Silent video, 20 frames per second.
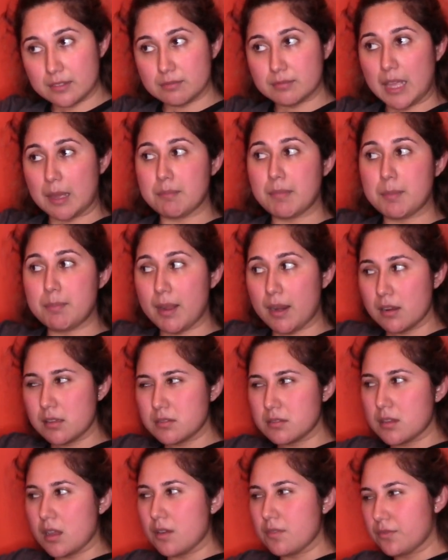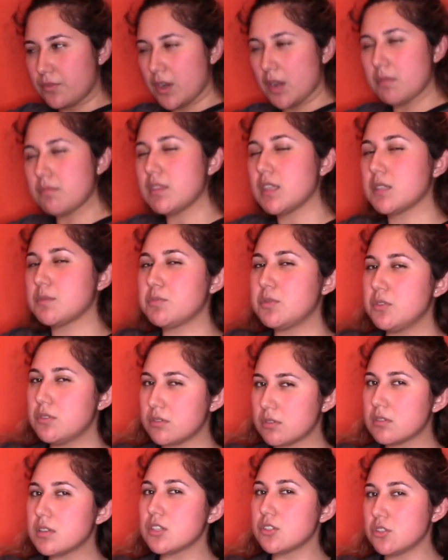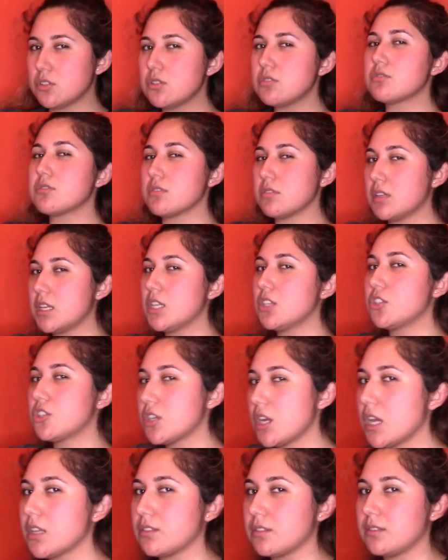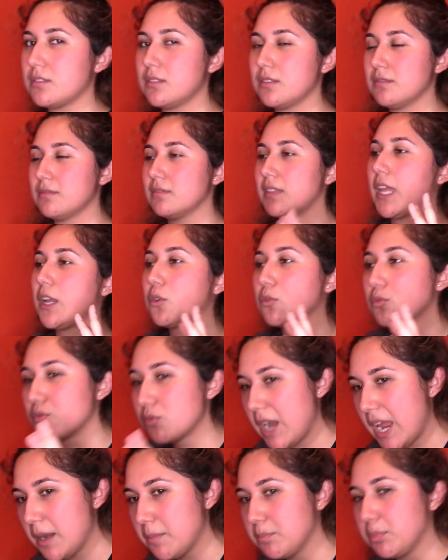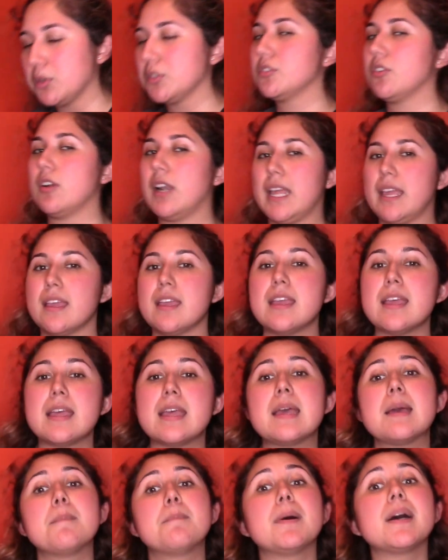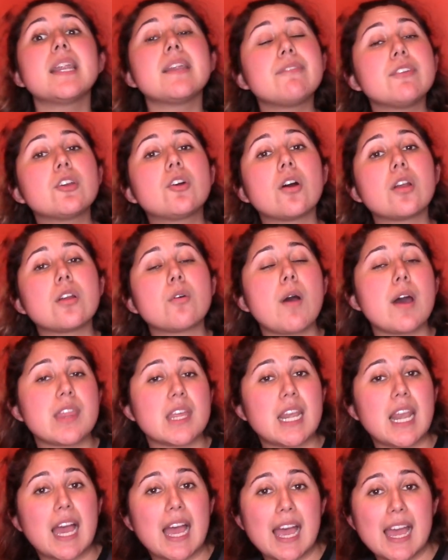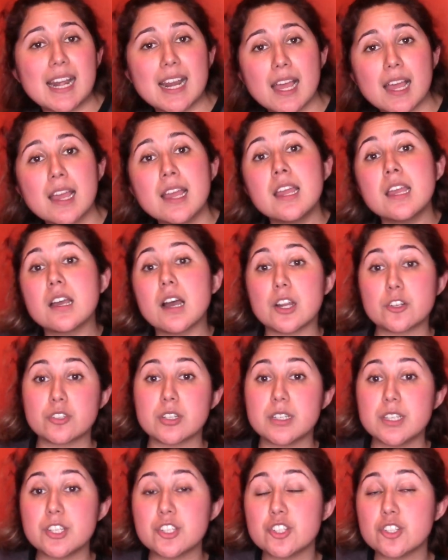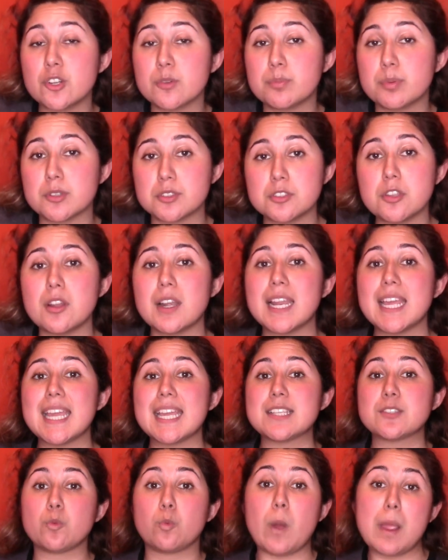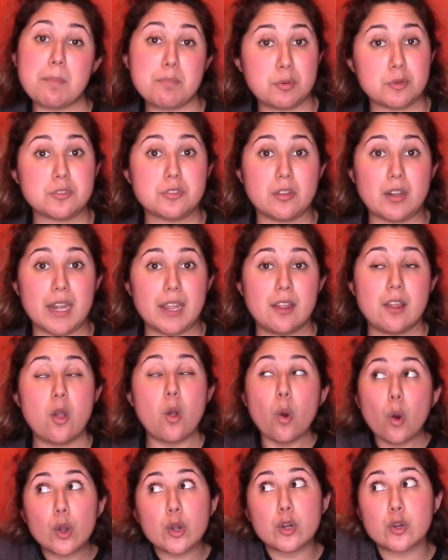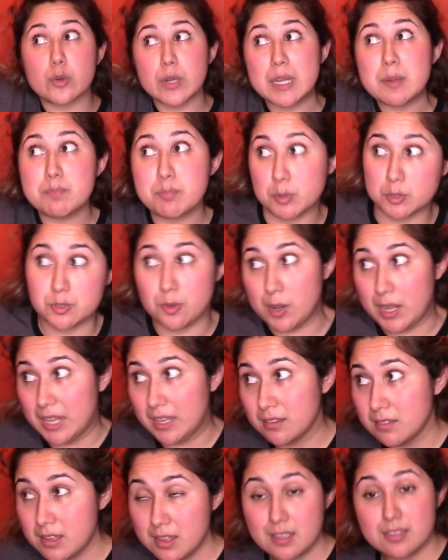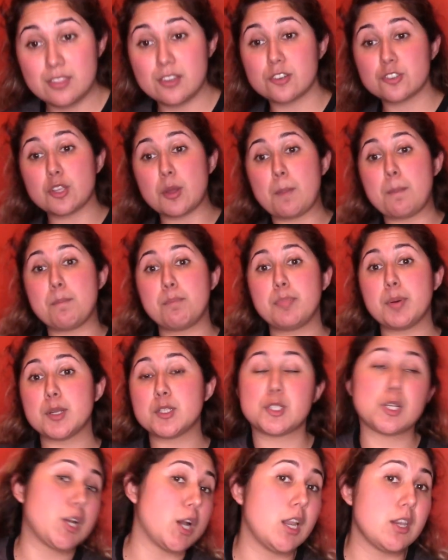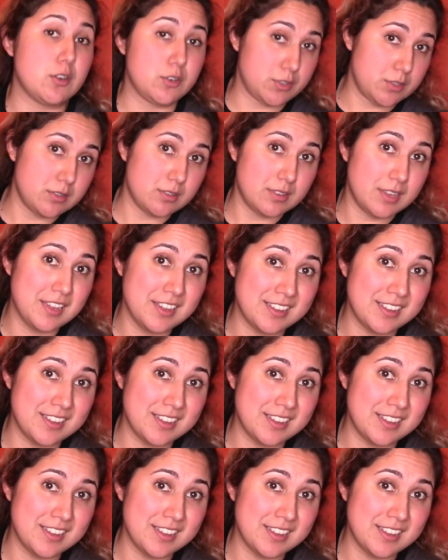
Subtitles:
that my parents come from, this is usually just like red pozole. But if you go to Guadalajara, a traditional pozole is white pozole or green pozole. There's a bunch of colors.